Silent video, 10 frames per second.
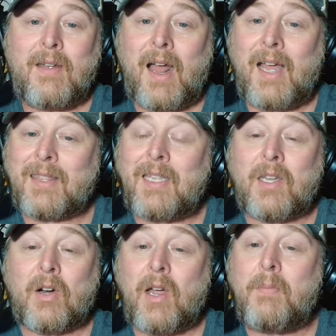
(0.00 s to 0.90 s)
I think
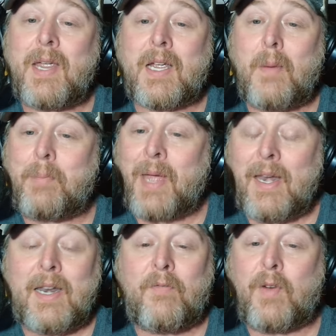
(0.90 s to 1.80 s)
they're going to be
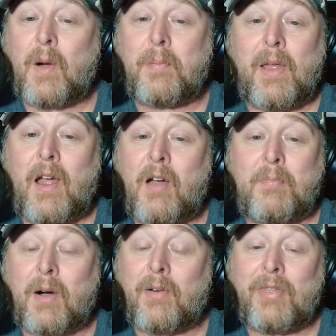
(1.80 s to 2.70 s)
competitive for a playoff
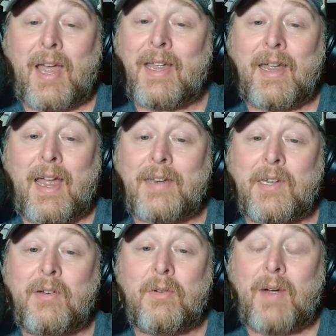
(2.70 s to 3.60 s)
berth. I do.